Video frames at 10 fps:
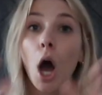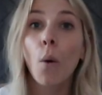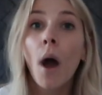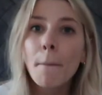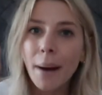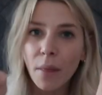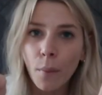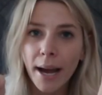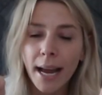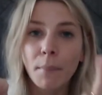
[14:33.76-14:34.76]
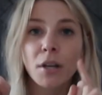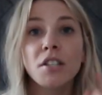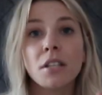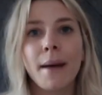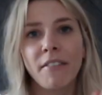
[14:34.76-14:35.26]
Oh, by the way, I'm going to
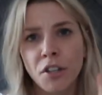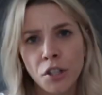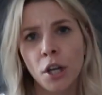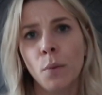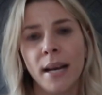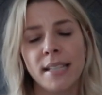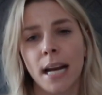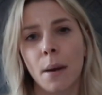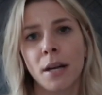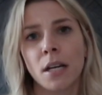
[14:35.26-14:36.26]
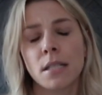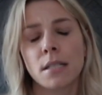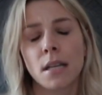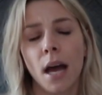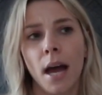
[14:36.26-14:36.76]
do them every 2 weeks now,
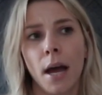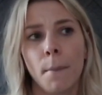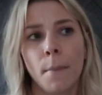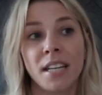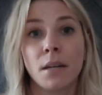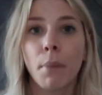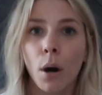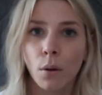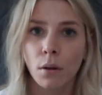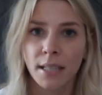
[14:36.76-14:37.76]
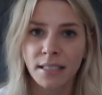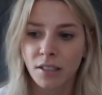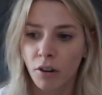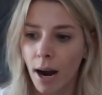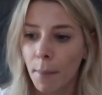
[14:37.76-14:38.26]
because I did a poll on
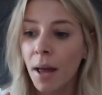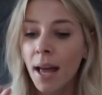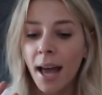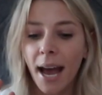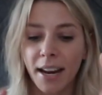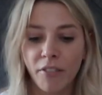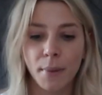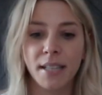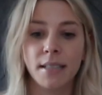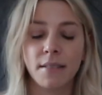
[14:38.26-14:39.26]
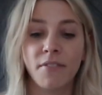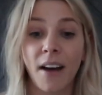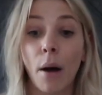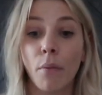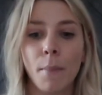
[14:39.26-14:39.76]
Instagram and everybody
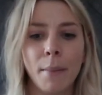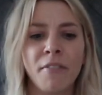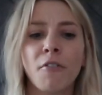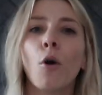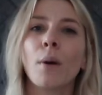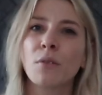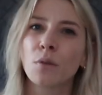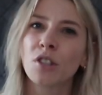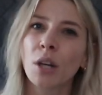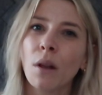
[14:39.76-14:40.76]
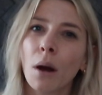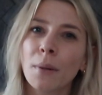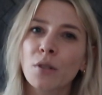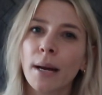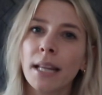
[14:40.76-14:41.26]
found that maybe 4 weeks was too long
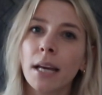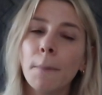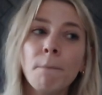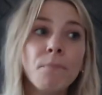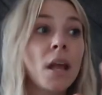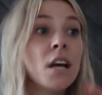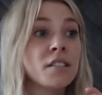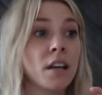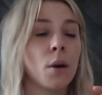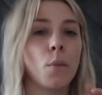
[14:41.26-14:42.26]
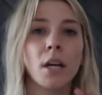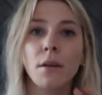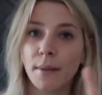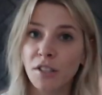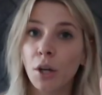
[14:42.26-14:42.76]
between them. So we're going to
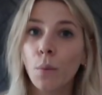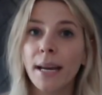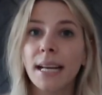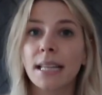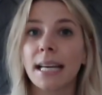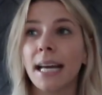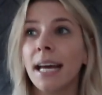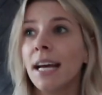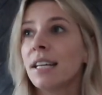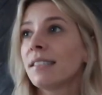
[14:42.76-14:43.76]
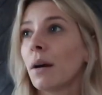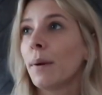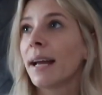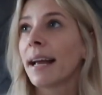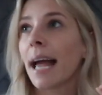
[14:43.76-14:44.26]
do it 2 weekly, so
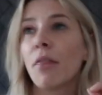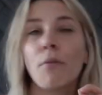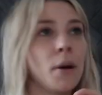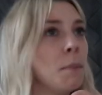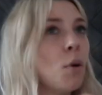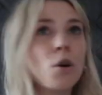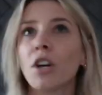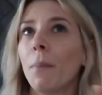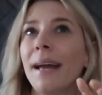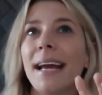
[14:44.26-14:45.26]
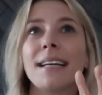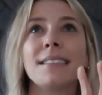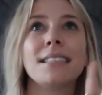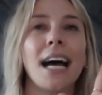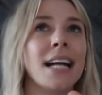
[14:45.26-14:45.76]
we can get through more
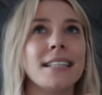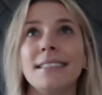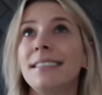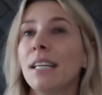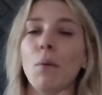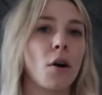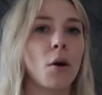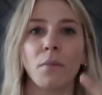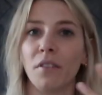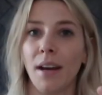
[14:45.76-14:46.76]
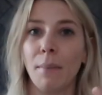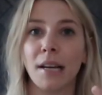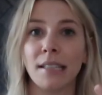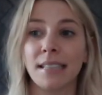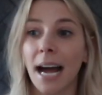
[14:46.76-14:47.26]
topics and see what comes of it,
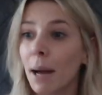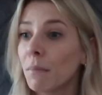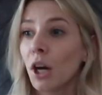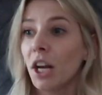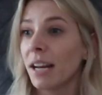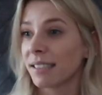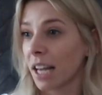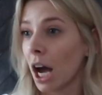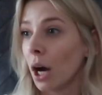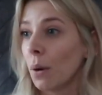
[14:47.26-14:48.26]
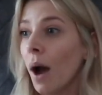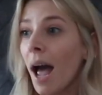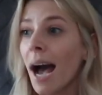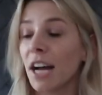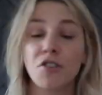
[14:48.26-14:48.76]
because I'm learning as I go.
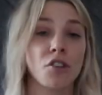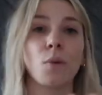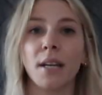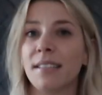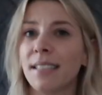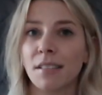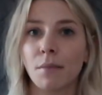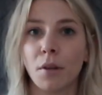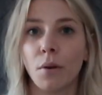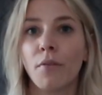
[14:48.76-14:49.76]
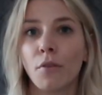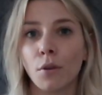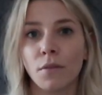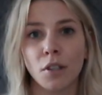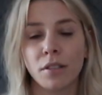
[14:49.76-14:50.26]
I just wanted to set something up for
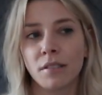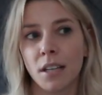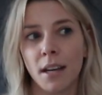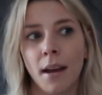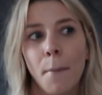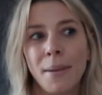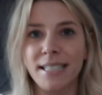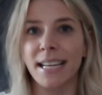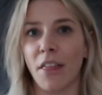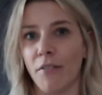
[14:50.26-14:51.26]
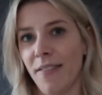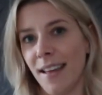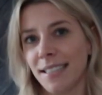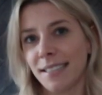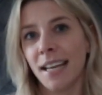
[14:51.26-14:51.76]
all of us to be together in
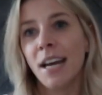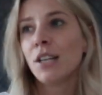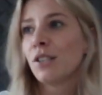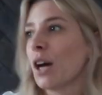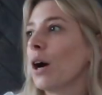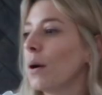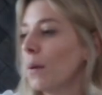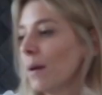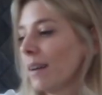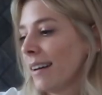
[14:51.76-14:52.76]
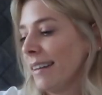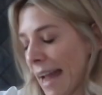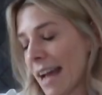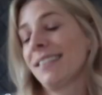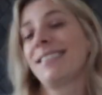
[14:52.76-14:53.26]
this. So
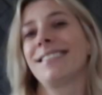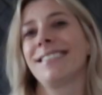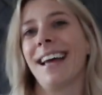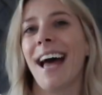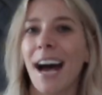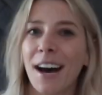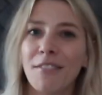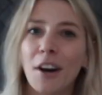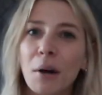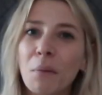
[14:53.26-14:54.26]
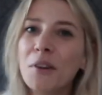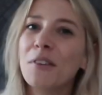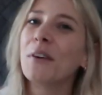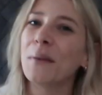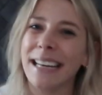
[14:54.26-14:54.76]
yes, have a
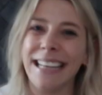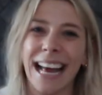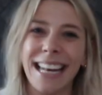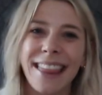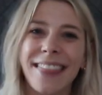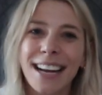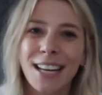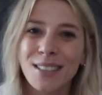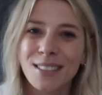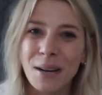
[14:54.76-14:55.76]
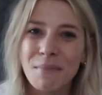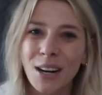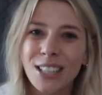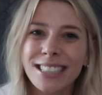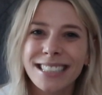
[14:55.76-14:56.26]
wonderful weekend, and thank you so
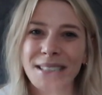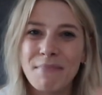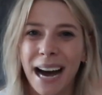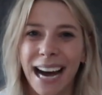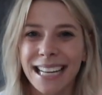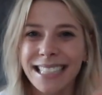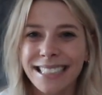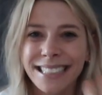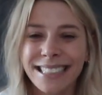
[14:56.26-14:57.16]
much. Bye.